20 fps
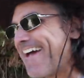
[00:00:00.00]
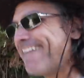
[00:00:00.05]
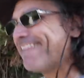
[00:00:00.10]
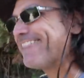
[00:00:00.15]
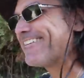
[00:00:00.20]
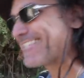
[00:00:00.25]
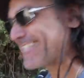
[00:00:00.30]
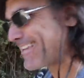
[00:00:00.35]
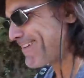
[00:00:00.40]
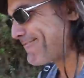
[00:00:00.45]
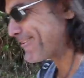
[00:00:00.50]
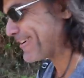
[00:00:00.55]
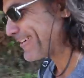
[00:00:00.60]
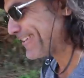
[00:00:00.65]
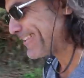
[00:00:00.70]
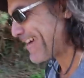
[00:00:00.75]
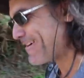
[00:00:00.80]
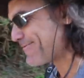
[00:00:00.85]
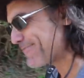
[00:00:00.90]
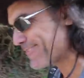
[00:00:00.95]
and with seven
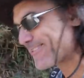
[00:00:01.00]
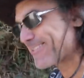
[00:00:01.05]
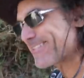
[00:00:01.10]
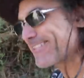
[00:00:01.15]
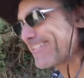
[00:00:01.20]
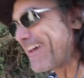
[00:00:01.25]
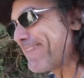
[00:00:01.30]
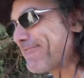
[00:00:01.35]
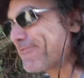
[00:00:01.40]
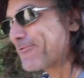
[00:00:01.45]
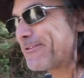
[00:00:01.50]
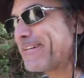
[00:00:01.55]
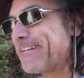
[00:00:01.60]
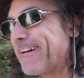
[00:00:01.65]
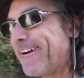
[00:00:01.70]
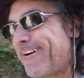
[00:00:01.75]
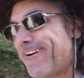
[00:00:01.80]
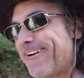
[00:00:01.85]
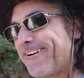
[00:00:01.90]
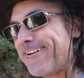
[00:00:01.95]
kilometers left, we
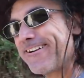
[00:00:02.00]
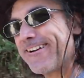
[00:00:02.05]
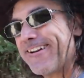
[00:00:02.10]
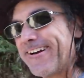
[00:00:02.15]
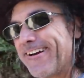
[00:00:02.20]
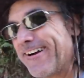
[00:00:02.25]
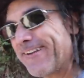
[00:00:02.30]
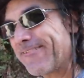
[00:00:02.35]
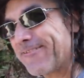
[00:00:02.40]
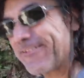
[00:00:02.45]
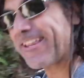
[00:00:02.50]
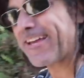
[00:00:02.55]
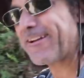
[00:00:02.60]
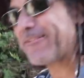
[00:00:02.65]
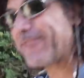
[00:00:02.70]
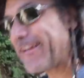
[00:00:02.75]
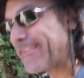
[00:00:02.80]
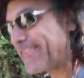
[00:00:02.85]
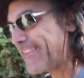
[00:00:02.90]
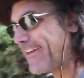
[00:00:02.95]
are, we're like
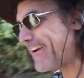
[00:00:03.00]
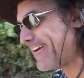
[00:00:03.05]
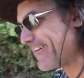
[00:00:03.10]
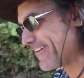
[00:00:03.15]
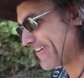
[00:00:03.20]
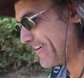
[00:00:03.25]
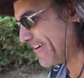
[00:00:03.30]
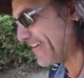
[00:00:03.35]
right there,